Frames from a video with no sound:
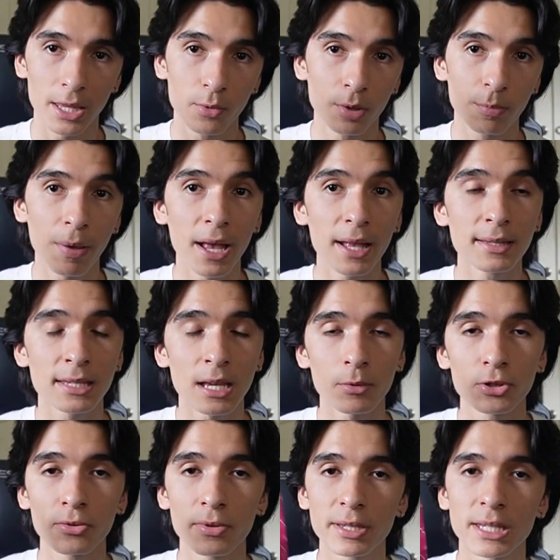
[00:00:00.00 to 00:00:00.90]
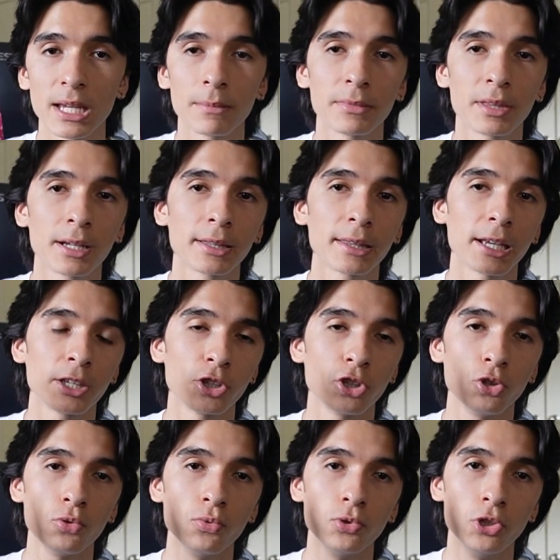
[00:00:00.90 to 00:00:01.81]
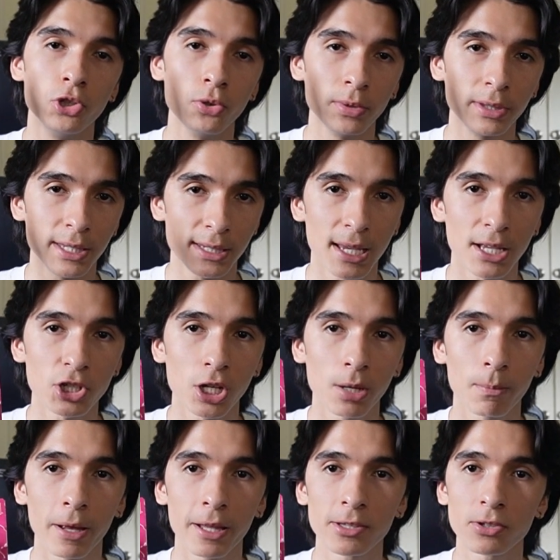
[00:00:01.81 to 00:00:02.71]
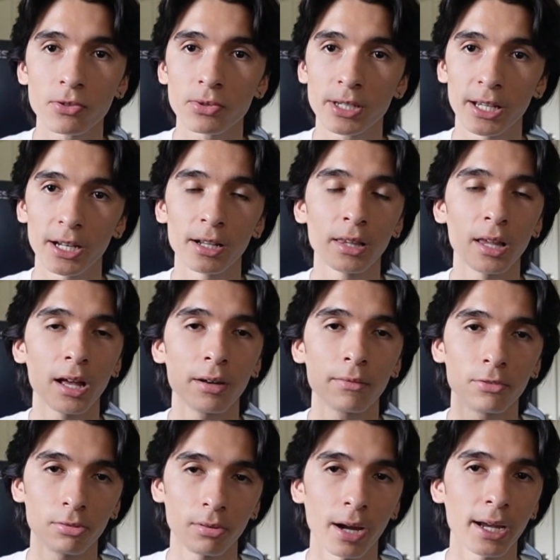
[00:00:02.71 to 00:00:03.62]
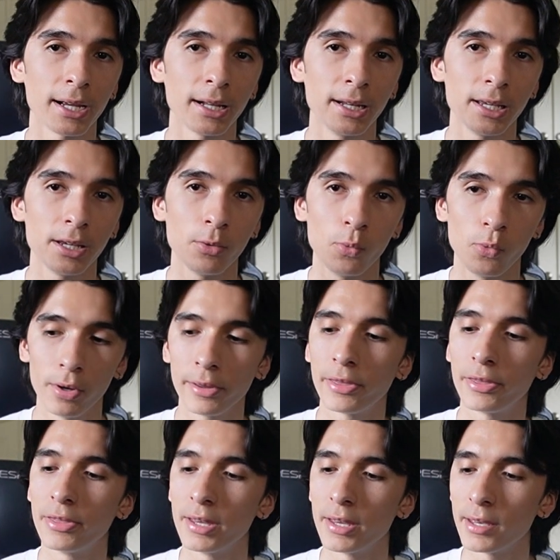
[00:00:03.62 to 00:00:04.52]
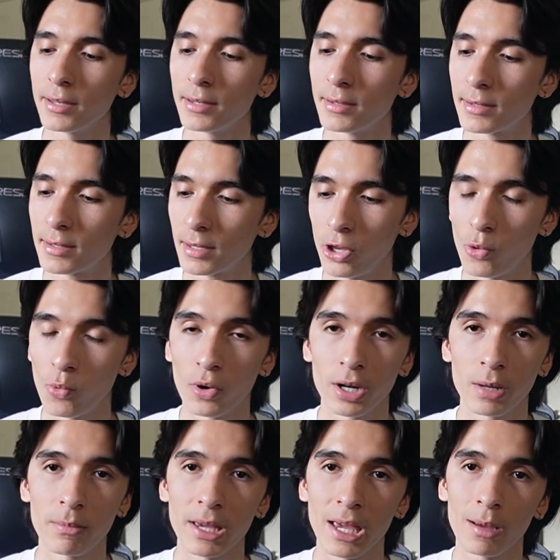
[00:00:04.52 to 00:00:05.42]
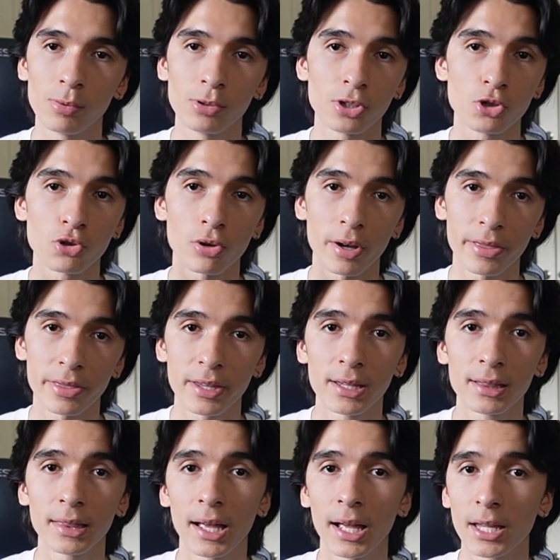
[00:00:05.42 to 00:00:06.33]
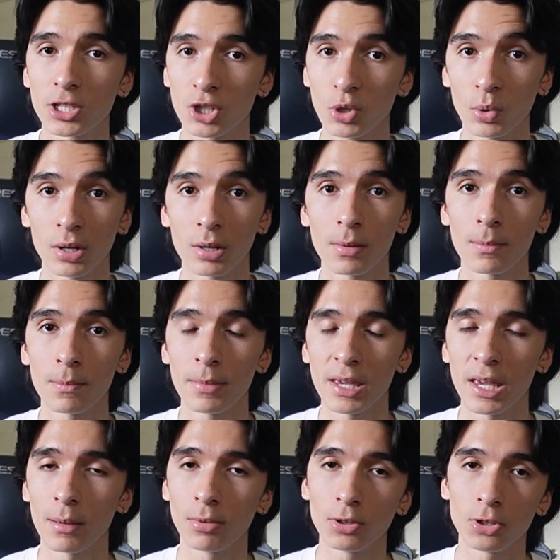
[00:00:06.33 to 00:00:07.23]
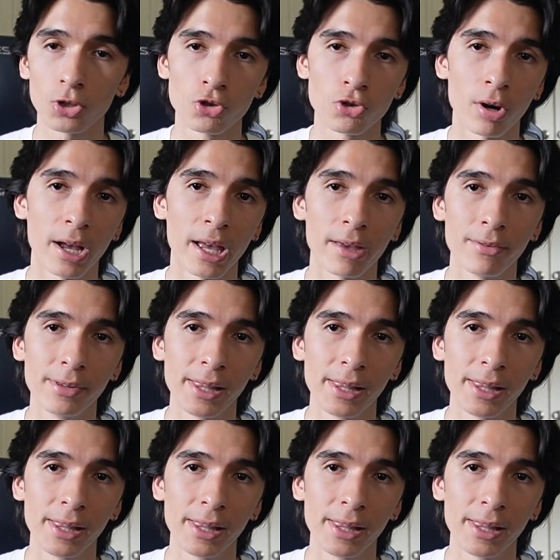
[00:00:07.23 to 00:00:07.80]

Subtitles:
then with pens, I would do the same thing that you do with the sketching pencils. Get a lot of variety with these. You want to be able to draw thin lines, you want to be able to draw heavy